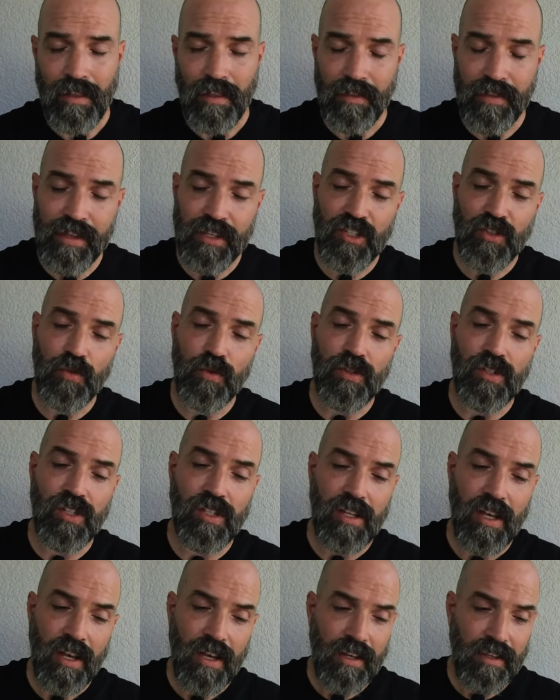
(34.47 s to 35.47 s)
Now, this
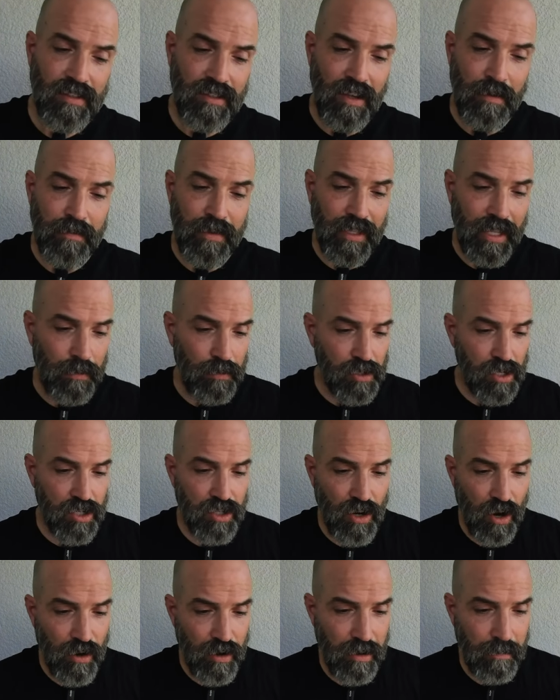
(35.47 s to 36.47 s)
was something that was
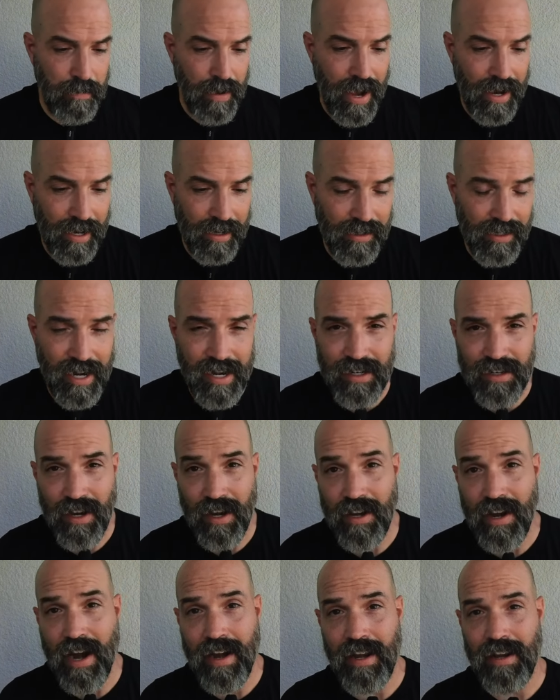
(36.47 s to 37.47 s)
started back in
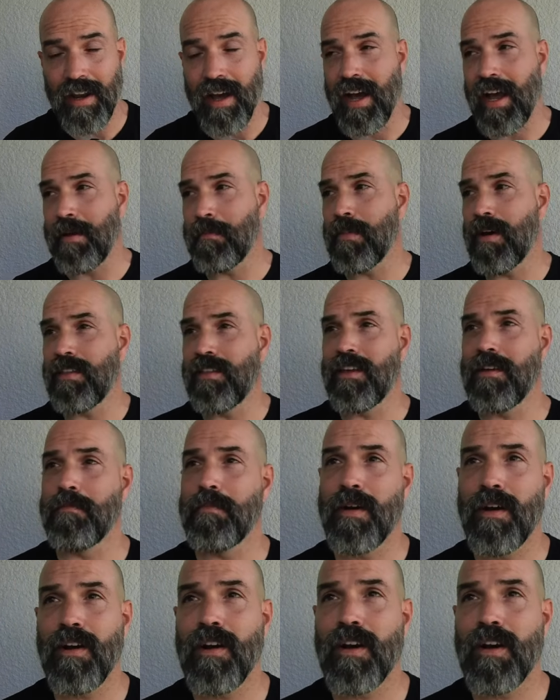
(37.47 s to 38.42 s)
1999 by the